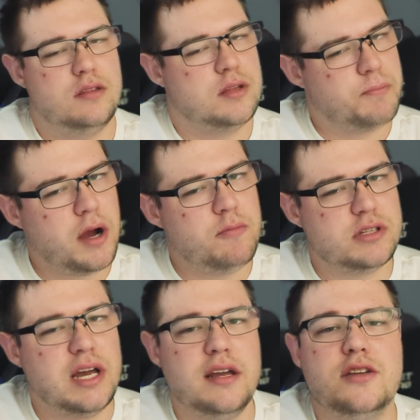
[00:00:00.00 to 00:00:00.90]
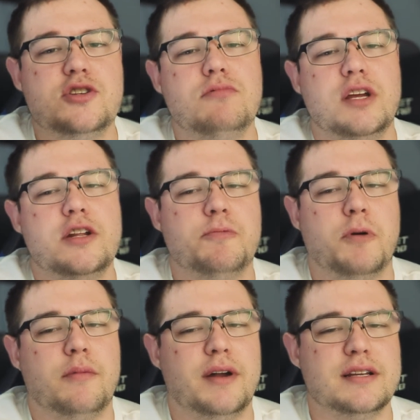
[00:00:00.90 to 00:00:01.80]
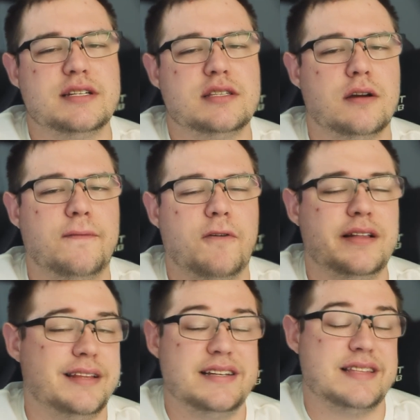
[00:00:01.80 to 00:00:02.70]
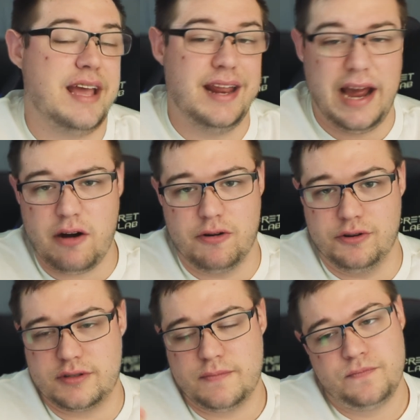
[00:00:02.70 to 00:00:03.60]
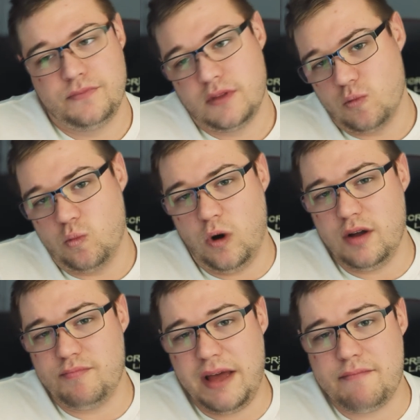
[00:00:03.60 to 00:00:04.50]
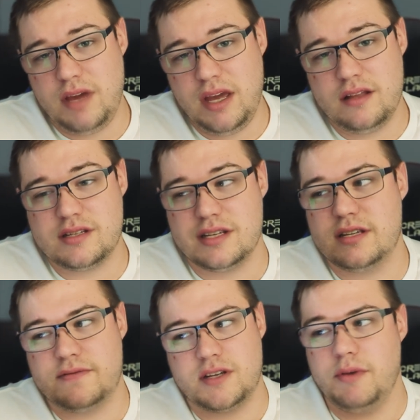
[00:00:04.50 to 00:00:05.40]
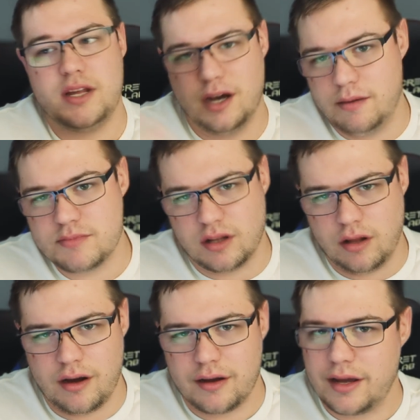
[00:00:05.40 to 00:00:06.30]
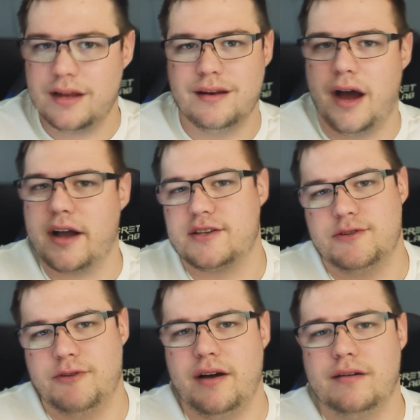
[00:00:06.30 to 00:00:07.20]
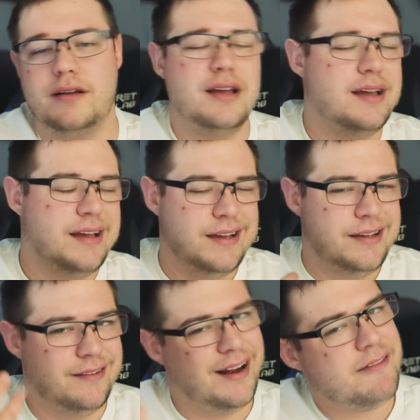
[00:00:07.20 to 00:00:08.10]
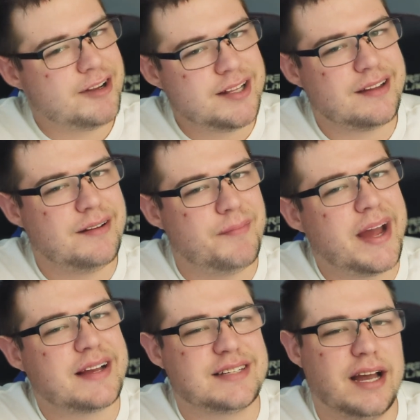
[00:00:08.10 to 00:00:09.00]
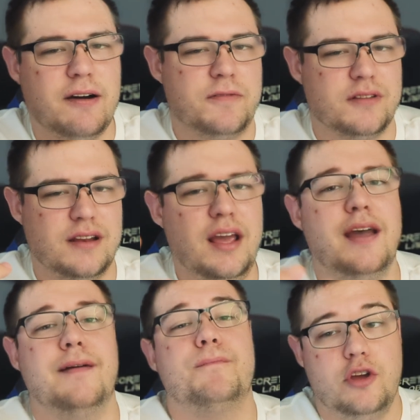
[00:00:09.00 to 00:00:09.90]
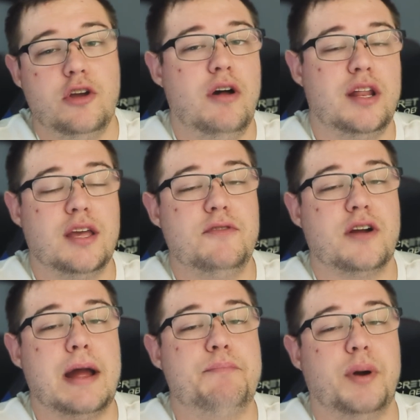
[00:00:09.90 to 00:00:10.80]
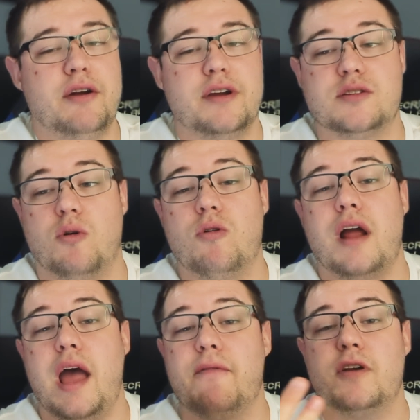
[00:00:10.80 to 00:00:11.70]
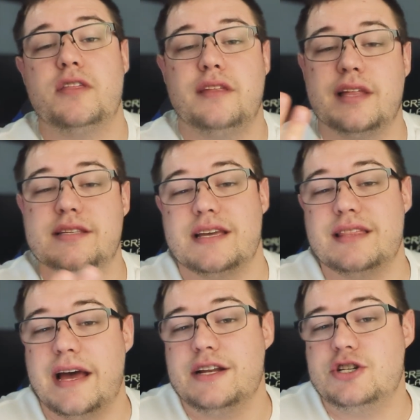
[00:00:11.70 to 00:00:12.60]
The problem with that is you need your Pokemon to sit there for at least eight hours. What that means is if somebody comes along and knocks you out, you're not really going to max out for the day. You can go ahead and give your guy berries or everything that's in that